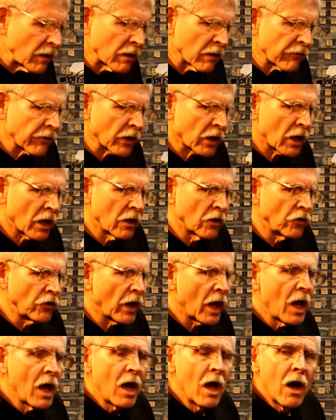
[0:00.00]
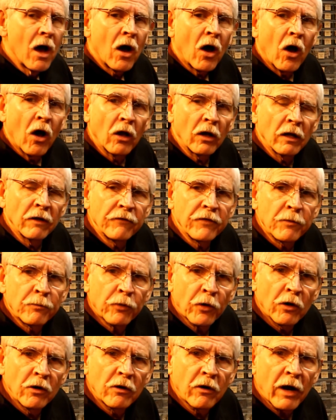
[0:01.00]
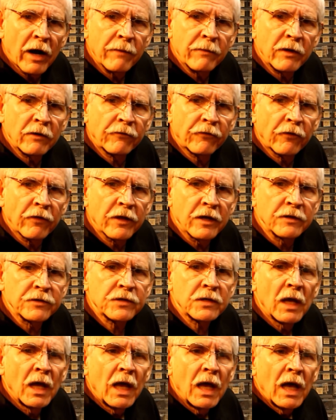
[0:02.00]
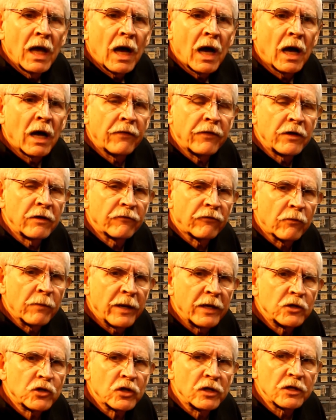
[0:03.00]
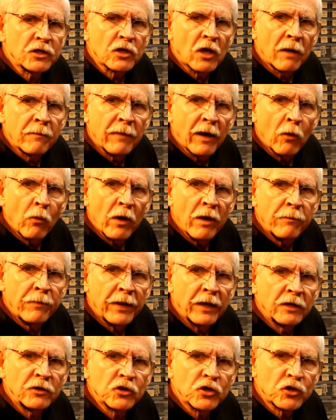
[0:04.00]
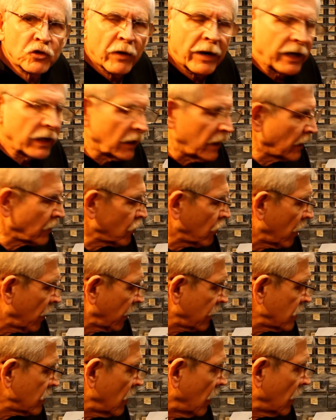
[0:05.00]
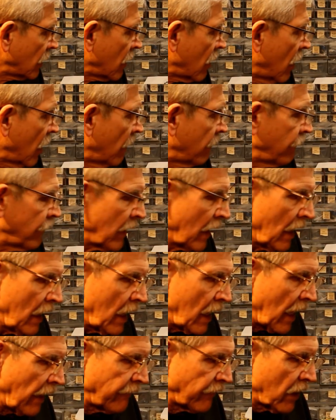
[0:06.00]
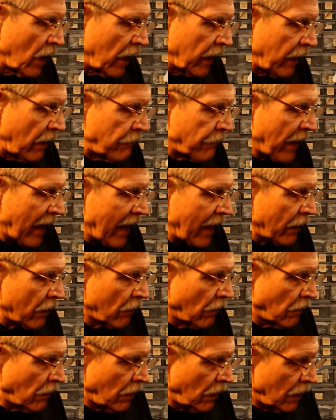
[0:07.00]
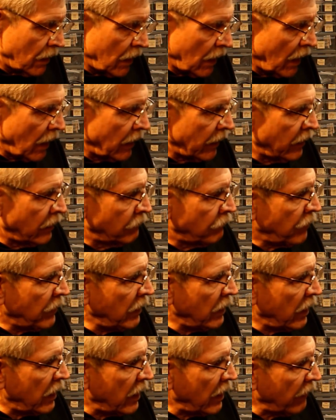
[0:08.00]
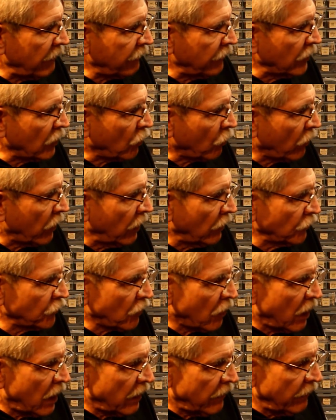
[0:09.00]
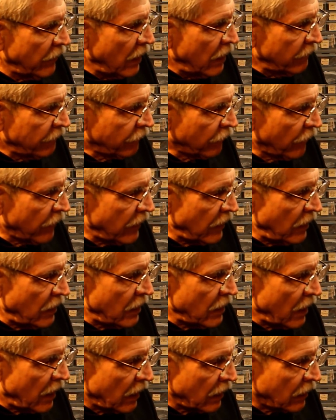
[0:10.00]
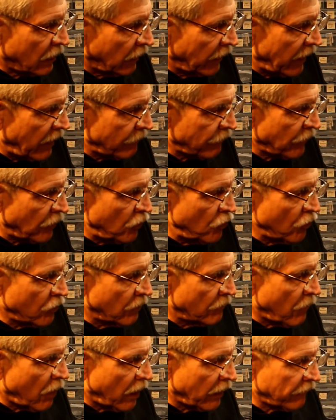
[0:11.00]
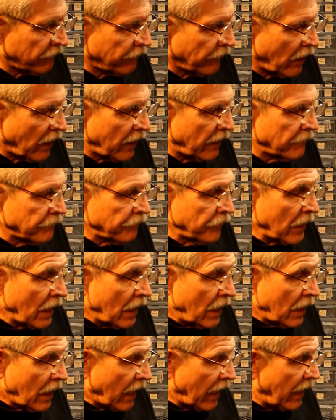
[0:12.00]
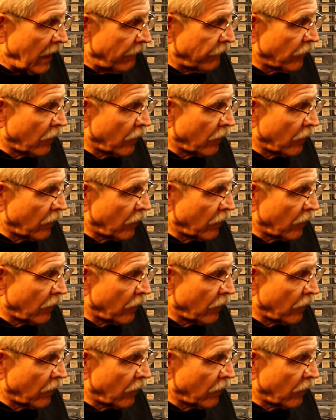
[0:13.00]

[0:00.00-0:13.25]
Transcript: of the code, all of the programming for this, the information is on my webpage at trainelectronics.com. I've got a pattern in PDF and CorelDRAW for the clamp that you could modify. I have the